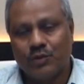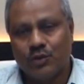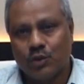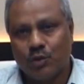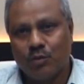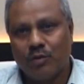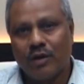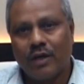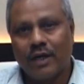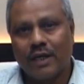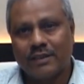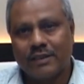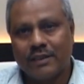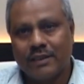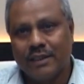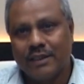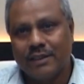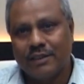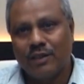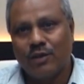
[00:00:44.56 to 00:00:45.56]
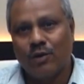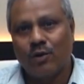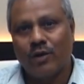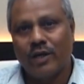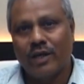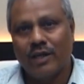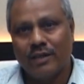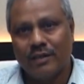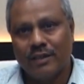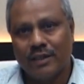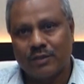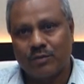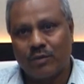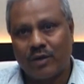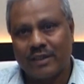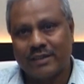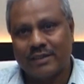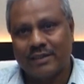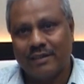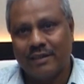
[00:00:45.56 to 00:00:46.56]
Shimoga city is included in the
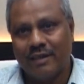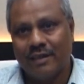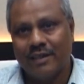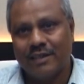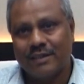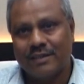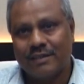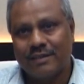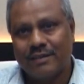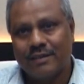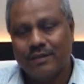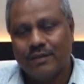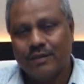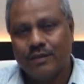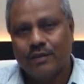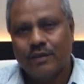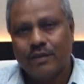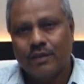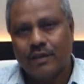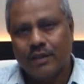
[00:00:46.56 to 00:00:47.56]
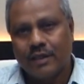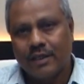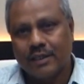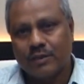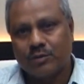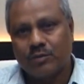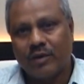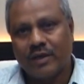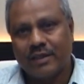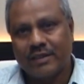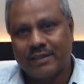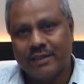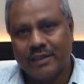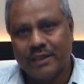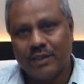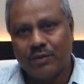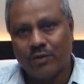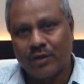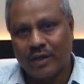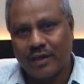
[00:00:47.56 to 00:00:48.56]
smart city list, and smart city
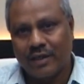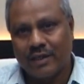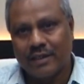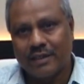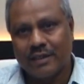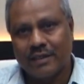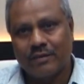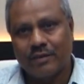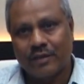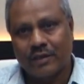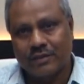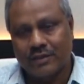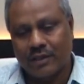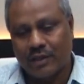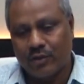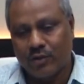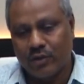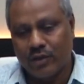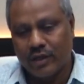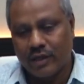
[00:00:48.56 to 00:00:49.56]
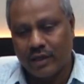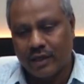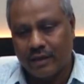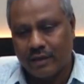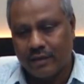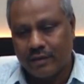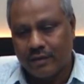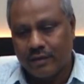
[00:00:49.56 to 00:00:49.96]
works are going on.